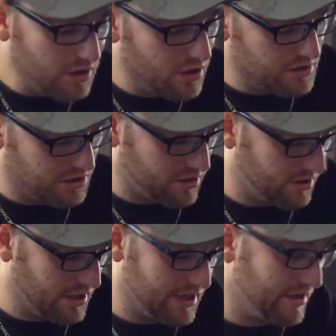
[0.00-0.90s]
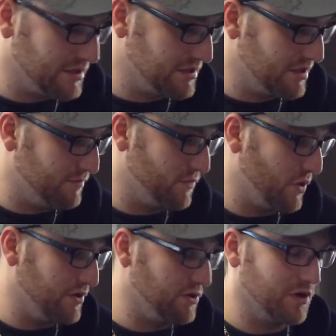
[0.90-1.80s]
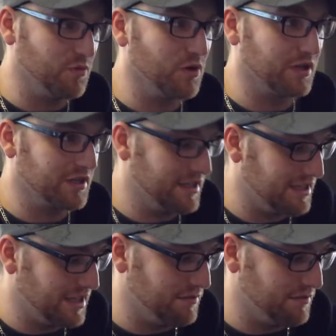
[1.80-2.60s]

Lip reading: So yeah, that's just something new I'm working on.